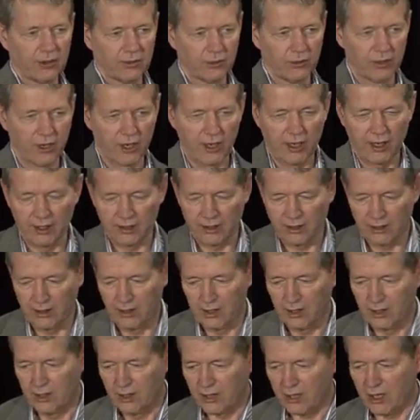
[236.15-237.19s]
where
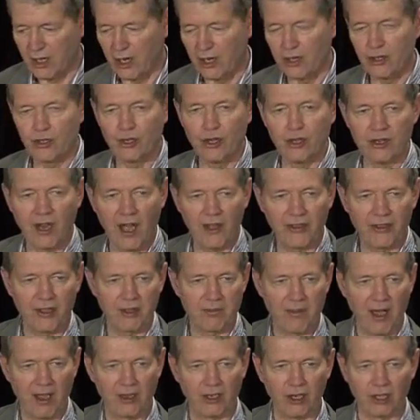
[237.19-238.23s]
knew
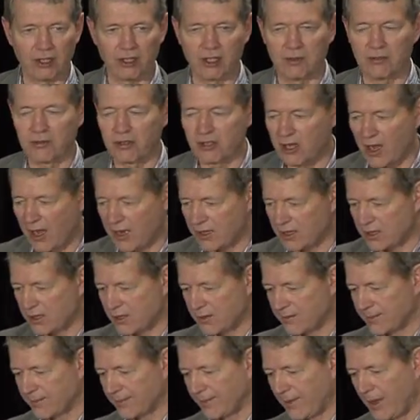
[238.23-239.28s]
nothing, made lots of
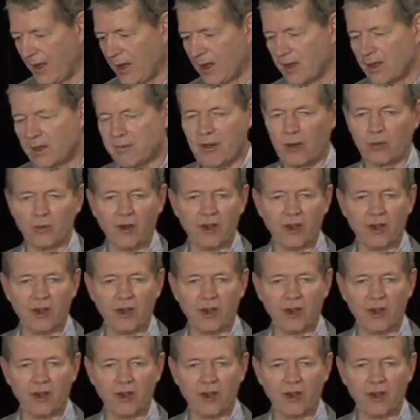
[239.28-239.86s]
mistakes, but